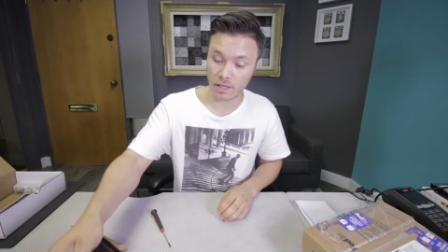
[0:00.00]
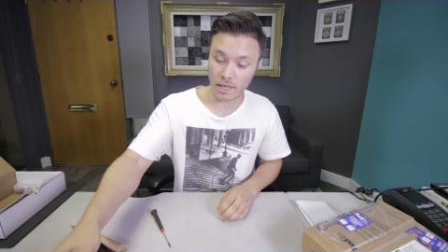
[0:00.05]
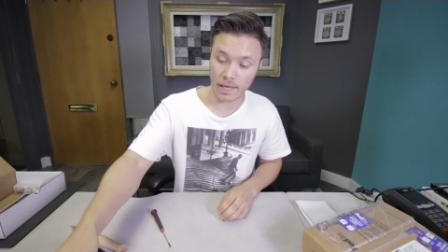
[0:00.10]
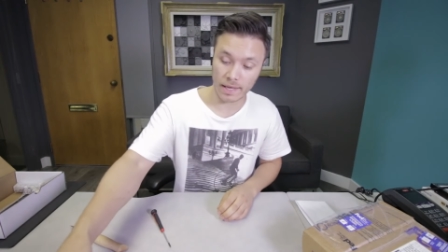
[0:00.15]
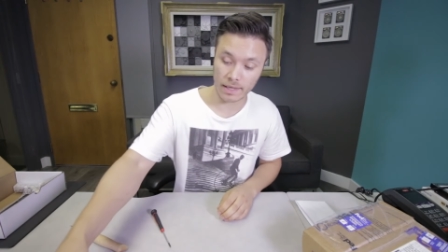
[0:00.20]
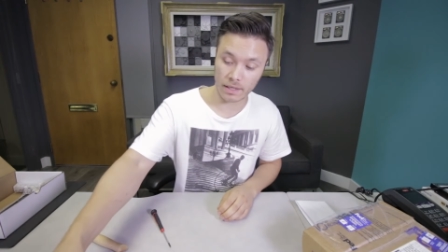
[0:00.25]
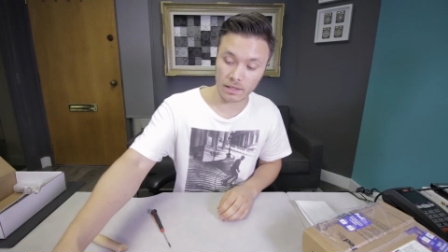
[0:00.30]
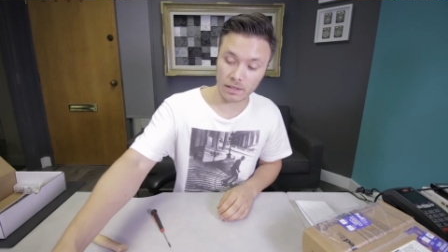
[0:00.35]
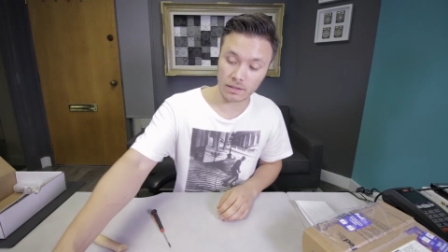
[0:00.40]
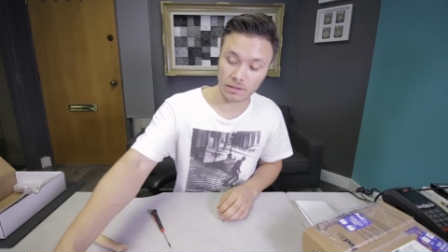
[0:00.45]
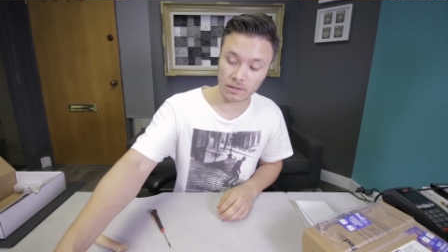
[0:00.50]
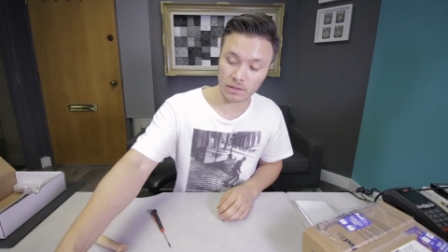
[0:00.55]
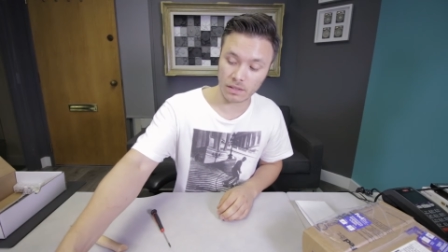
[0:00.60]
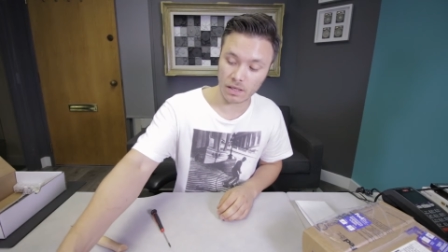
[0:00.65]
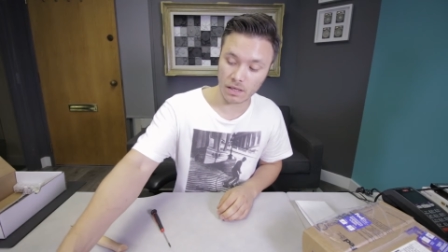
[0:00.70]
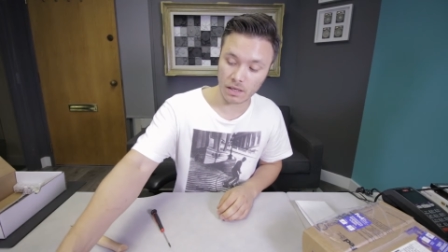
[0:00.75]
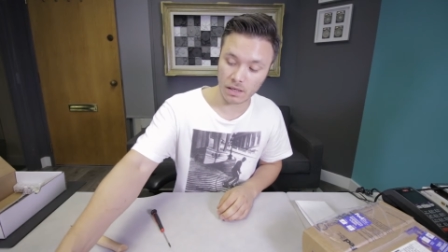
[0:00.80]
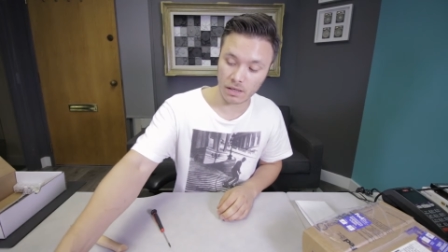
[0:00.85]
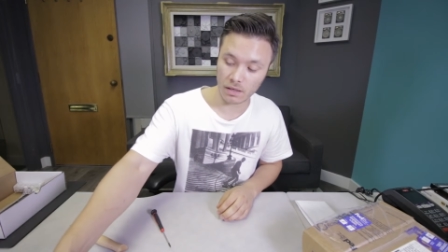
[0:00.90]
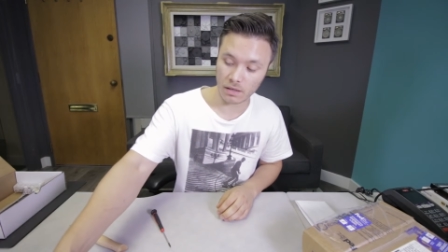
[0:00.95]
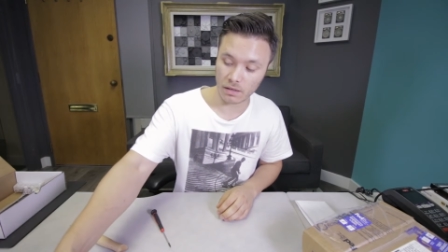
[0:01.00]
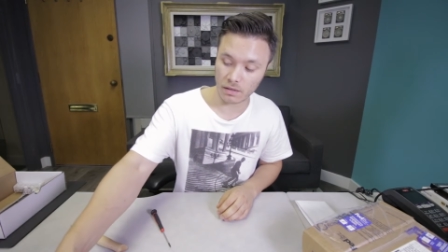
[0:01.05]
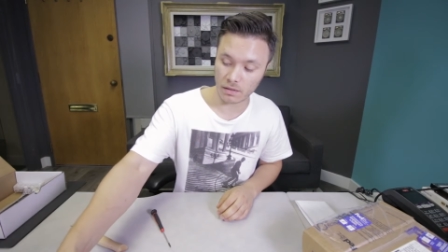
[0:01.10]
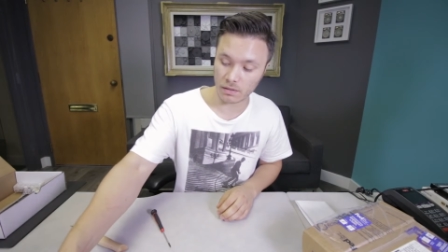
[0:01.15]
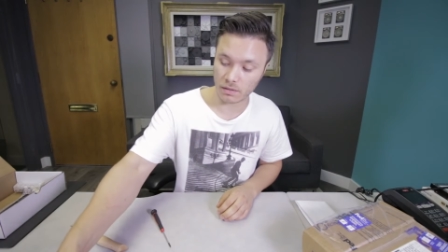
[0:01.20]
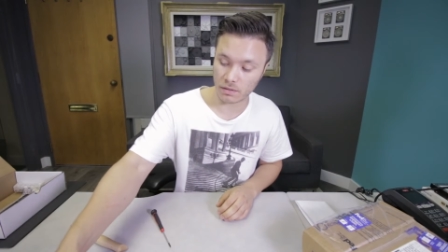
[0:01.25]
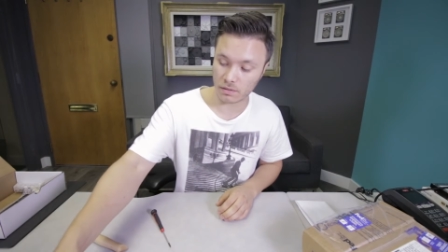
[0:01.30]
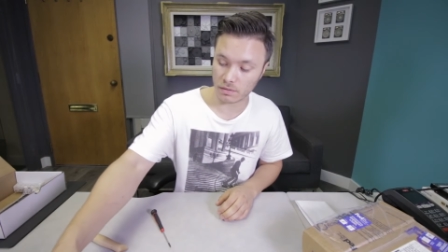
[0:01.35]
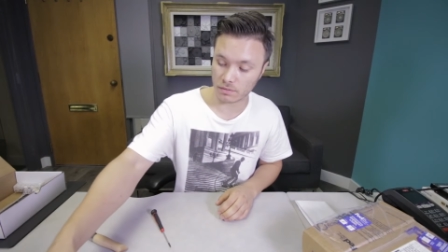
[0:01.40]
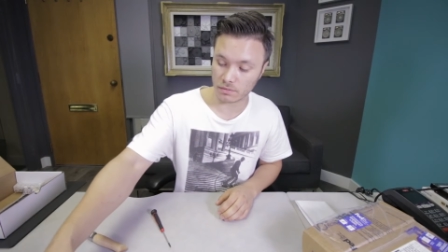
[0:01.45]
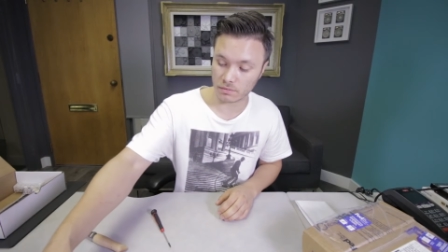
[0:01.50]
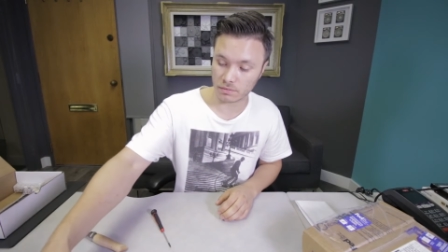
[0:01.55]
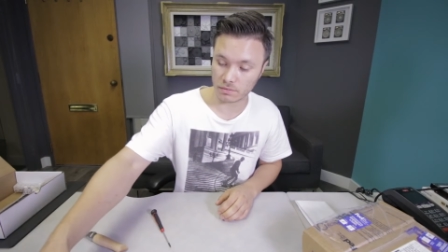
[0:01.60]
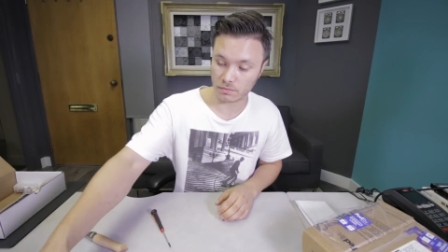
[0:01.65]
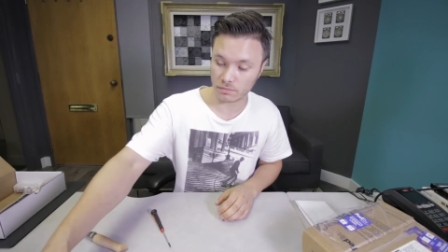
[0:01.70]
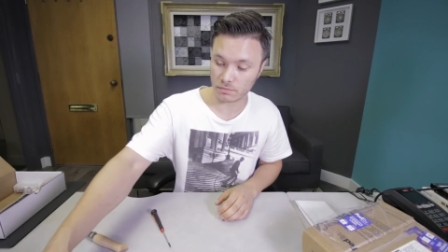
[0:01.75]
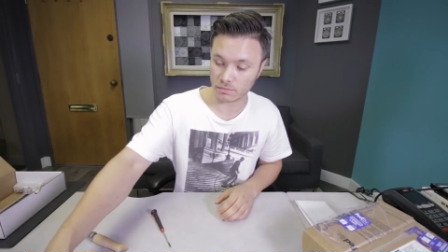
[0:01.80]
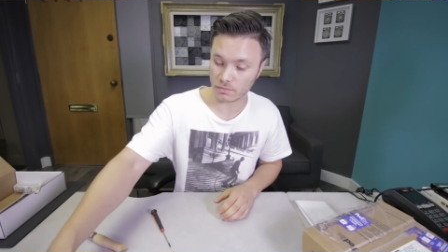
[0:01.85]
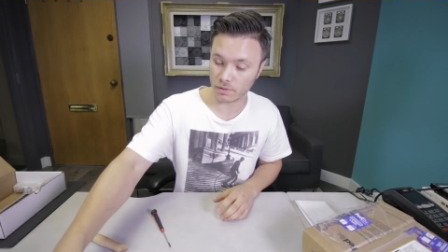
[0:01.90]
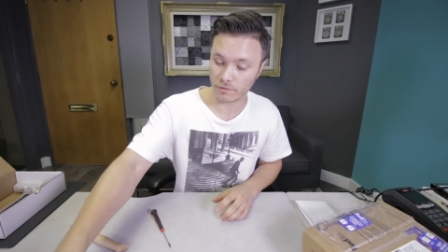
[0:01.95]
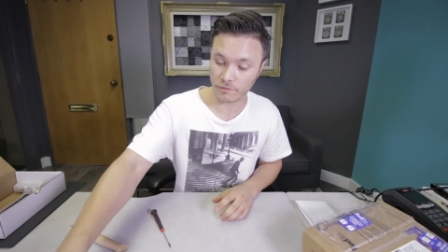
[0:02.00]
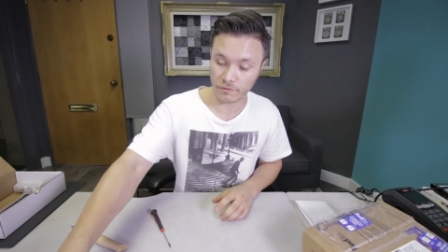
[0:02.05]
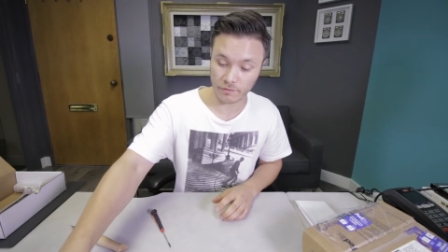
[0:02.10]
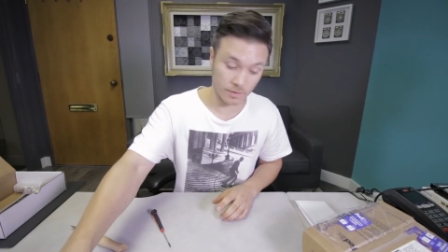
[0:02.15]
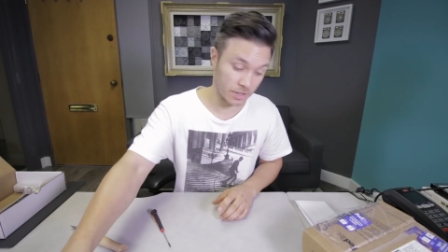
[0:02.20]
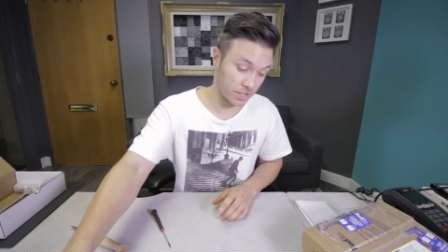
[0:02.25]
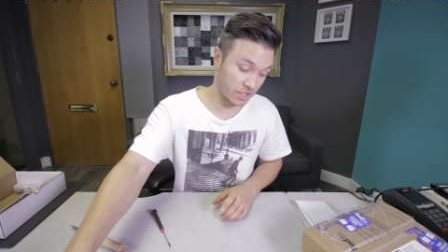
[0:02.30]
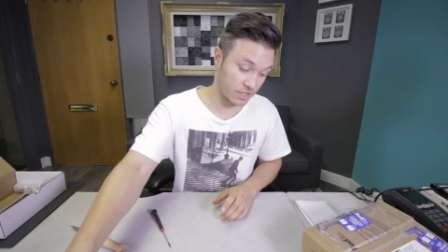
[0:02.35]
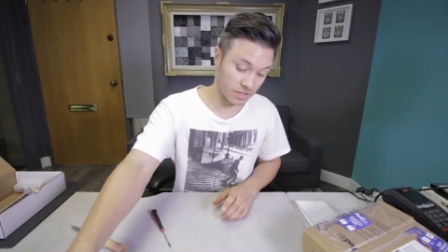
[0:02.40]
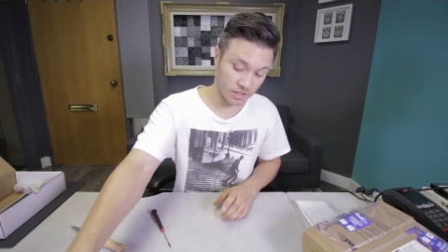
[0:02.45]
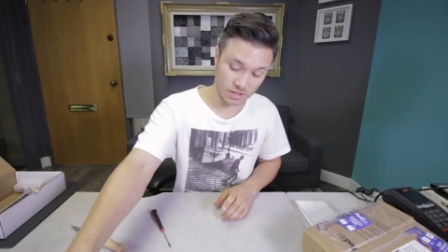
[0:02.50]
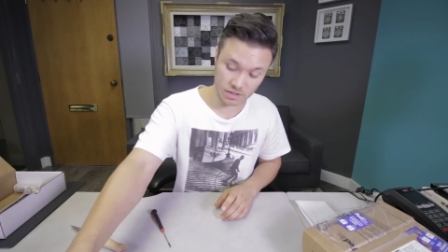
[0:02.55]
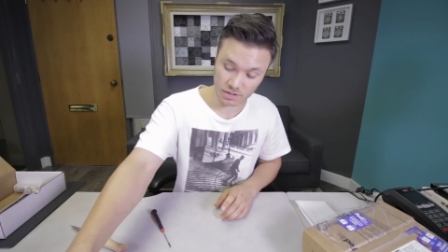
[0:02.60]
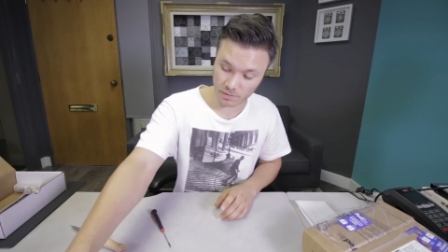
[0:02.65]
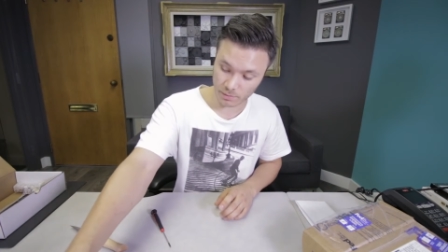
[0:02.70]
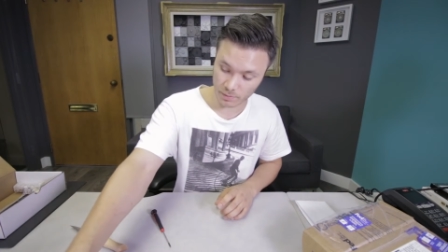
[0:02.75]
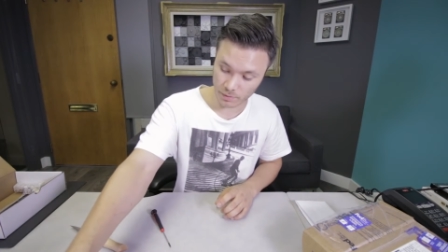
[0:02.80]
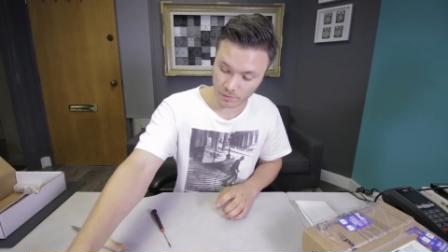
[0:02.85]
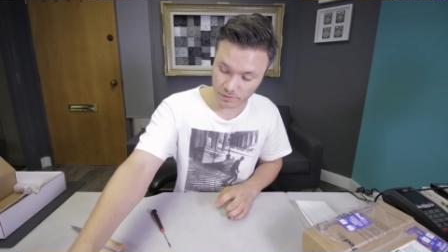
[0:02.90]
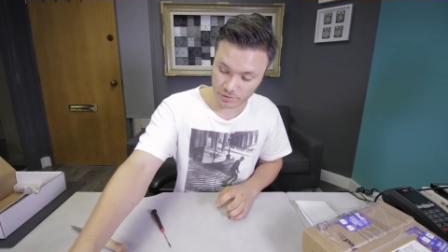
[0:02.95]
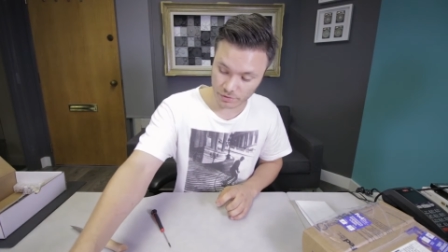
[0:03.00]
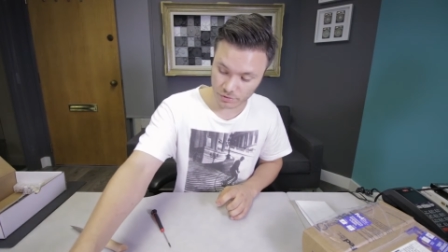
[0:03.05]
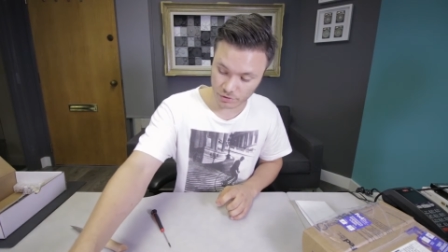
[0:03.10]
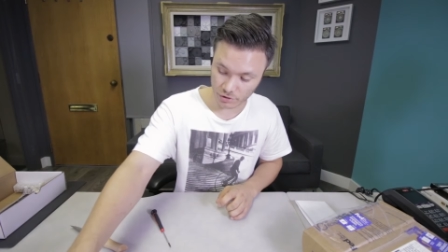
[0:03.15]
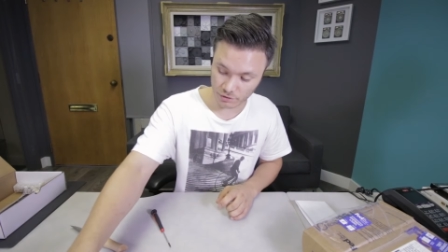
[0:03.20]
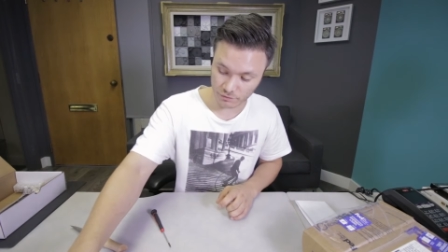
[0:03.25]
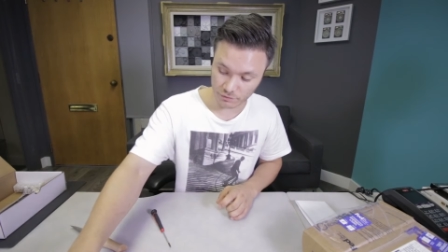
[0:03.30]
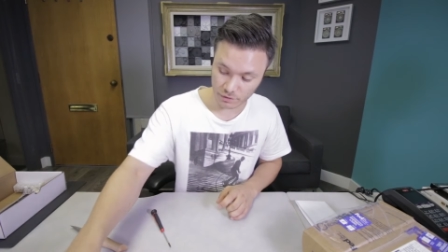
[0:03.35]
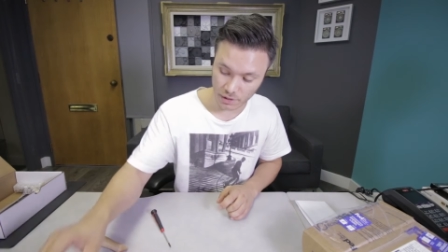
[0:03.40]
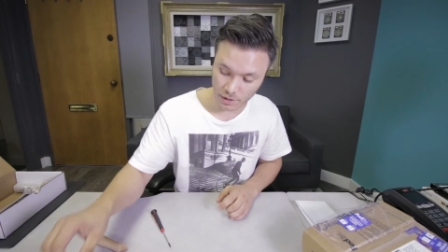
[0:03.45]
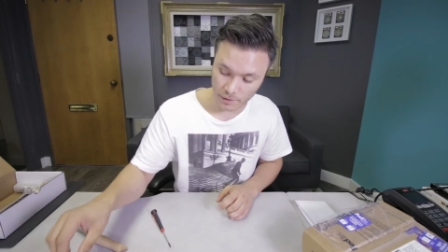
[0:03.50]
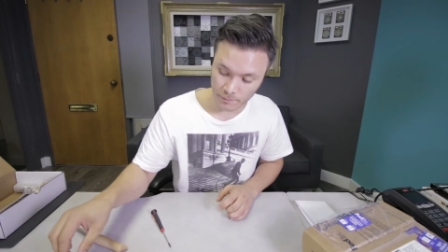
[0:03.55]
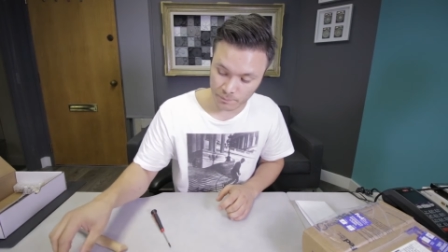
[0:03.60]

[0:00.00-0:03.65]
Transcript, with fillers: and uh, information needs to be retrieved.